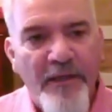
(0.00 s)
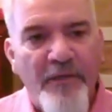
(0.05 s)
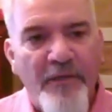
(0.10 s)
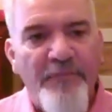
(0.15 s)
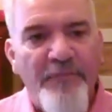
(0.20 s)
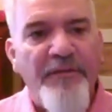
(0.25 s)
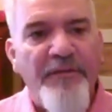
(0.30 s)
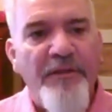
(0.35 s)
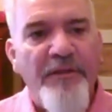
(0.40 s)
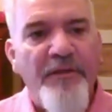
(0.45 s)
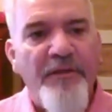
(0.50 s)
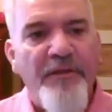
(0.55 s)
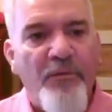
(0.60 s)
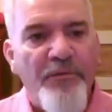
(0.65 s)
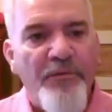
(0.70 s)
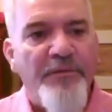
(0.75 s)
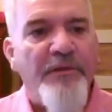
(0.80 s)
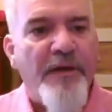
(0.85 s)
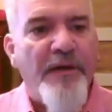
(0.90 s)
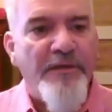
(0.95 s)
healthy
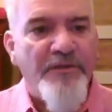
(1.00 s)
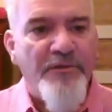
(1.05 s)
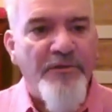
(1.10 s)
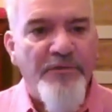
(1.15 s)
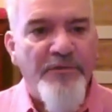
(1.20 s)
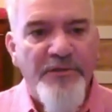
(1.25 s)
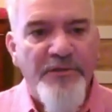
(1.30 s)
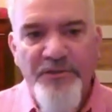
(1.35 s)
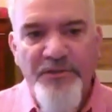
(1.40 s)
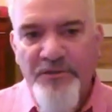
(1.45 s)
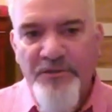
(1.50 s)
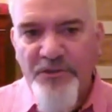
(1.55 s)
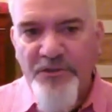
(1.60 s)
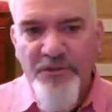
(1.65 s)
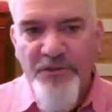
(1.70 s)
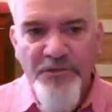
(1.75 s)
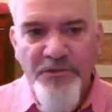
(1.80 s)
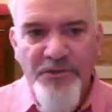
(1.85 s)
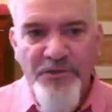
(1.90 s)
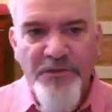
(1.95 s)
Orthodox Christian
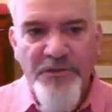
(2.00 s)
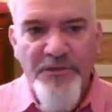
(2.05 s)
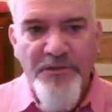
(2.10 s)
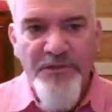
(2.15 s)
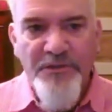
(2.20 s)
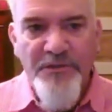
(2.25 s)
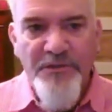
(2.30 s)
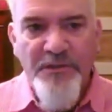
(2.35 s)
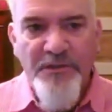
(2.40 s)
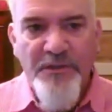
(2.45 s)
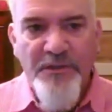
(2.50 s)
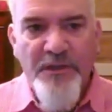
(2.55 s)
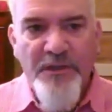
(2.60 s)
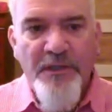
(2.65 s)
churches,